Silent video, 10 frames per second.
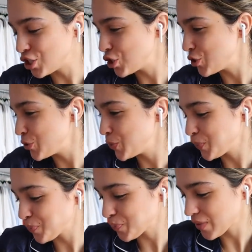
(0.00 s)
do
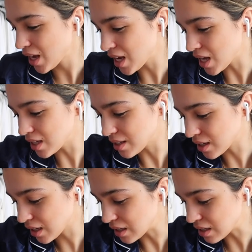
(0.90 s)
is
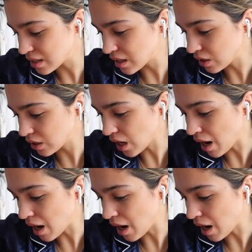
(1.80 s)
concealer.